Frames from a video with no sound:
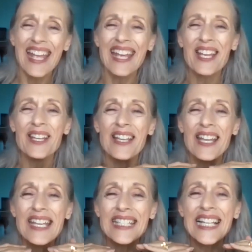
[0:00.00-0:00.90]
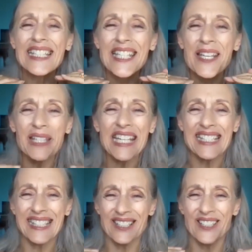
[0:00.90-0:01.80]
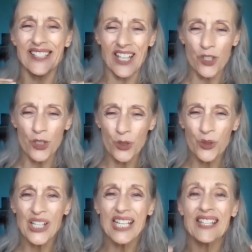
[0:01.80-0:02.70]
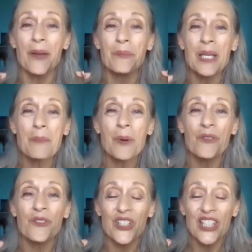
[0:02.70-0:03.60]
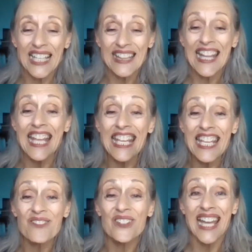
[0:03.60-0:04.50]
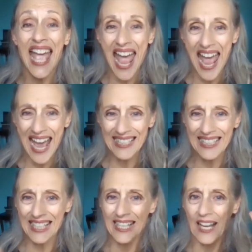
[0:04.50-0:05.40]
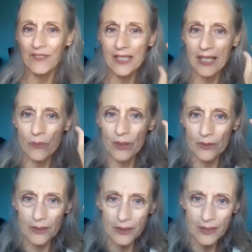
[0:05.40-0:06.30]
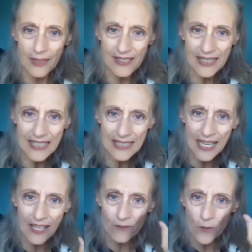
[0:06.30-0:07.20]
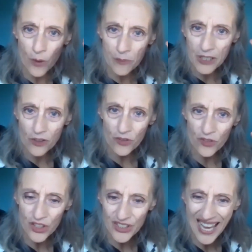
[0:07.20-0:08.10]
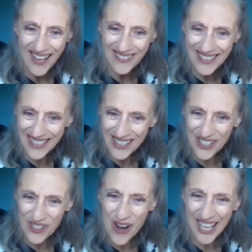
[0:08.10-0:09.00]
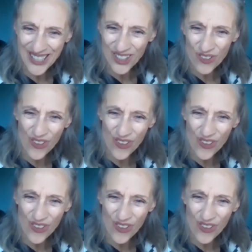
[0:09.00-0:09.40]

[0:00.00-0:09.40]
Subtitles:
It eliminates it to such a degree that people forget they even had it. And I have to say, well, this intake form that you filled out said that you had this